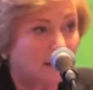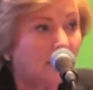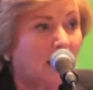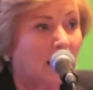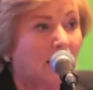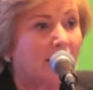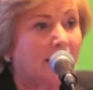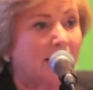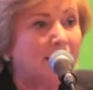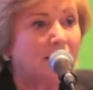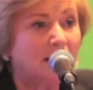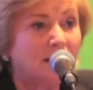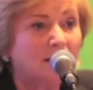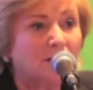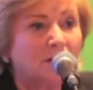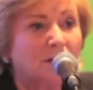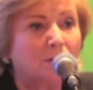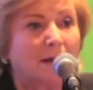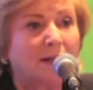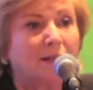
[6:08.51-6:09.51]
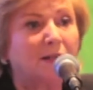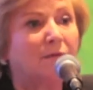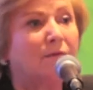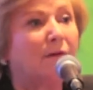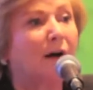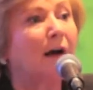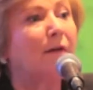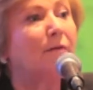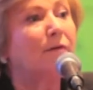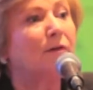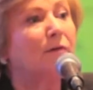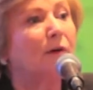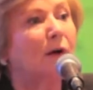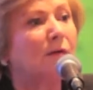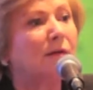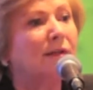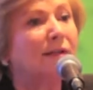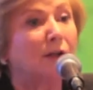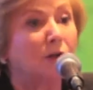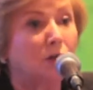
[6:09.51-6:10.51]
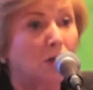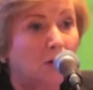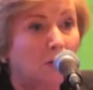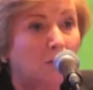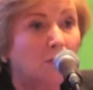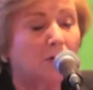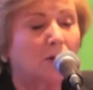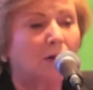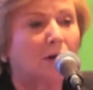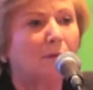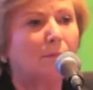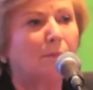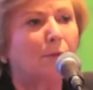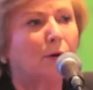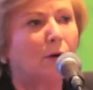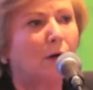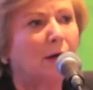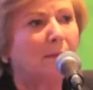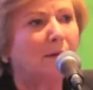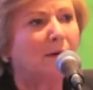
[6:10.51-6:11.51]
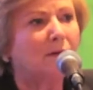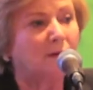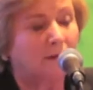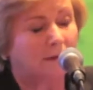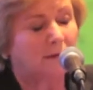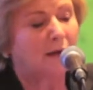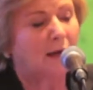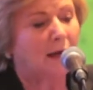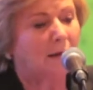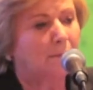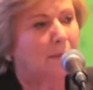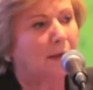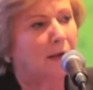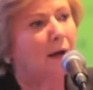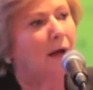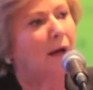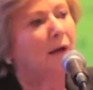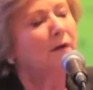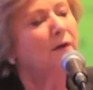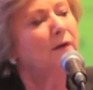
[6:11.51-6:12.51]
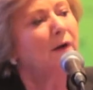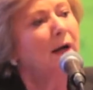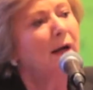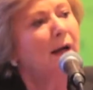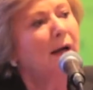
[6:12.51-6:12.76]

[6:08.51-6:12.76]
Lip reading: our 18 to 25-year-olds and youth and employment and beyond,